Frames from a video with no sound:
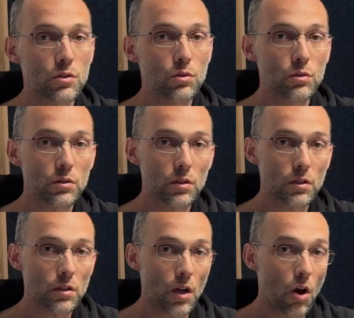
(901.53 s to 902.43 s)
to
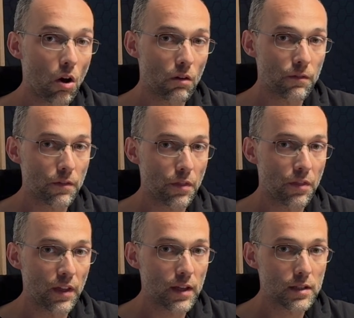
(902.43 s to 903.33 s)
turn off
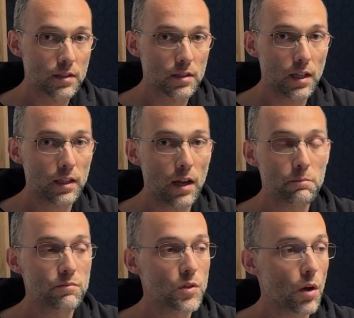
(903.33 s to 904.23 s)
things that
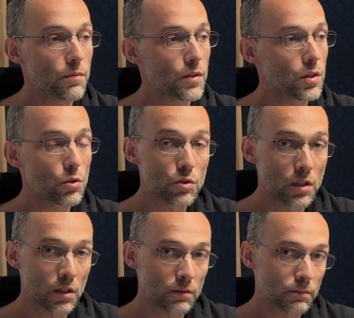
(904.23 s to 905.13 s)
I'm not
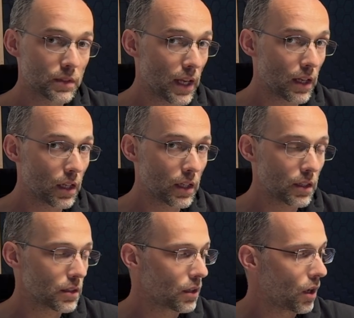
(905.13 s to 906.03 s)
using daily,
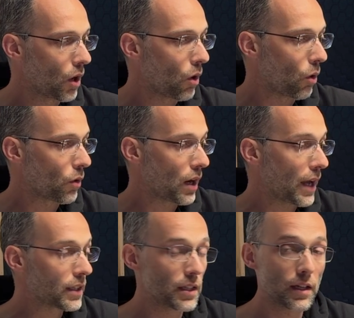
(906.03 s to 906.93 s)
or
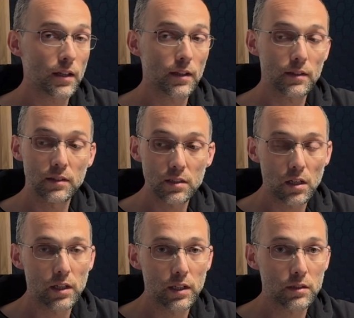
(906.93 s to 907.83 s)
like the diesel
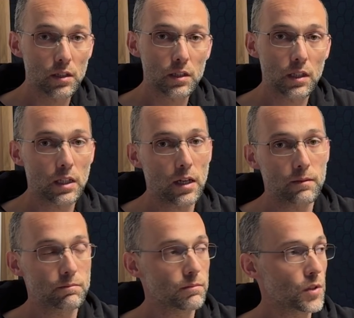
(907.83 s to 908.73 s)
heater that
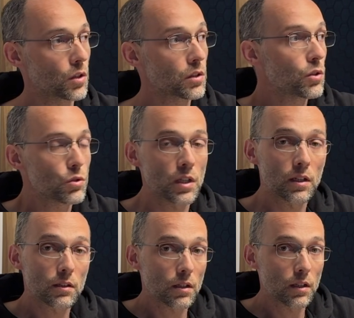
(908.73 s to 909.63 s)
I'm not
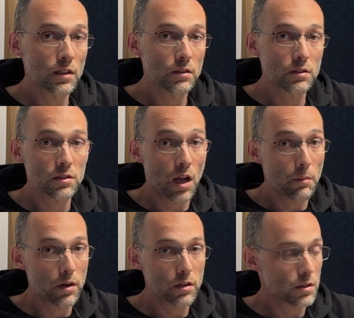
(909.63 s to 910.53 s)
using in
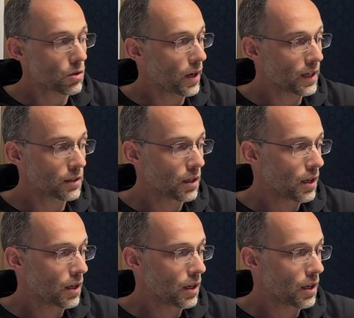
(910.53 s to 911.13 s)
summer, so I can